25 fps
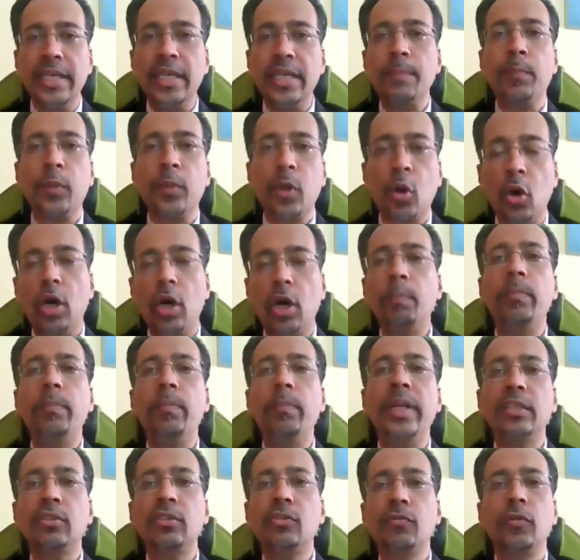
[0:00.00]
deep,
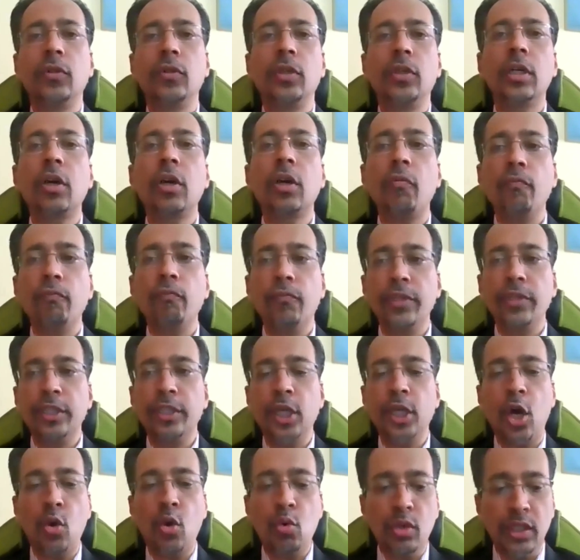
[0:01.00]
complex work
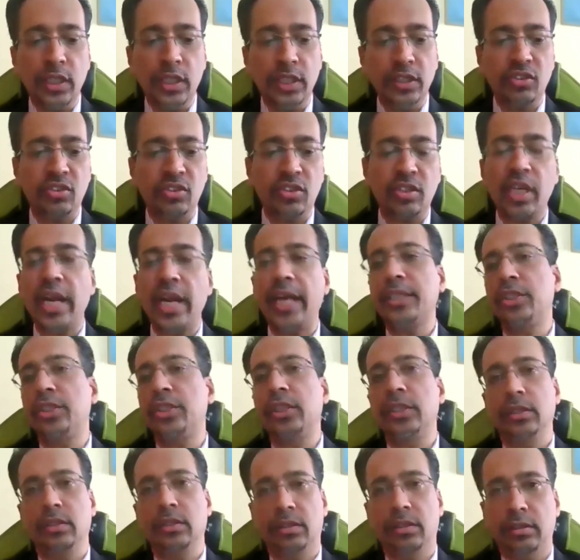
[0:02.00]
without
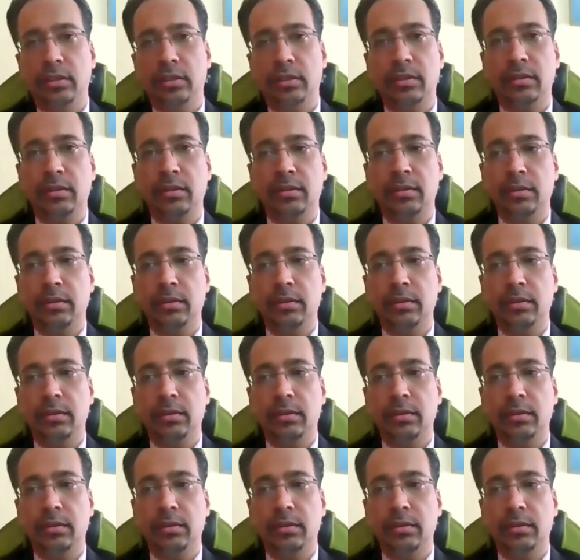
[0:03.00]
distractions.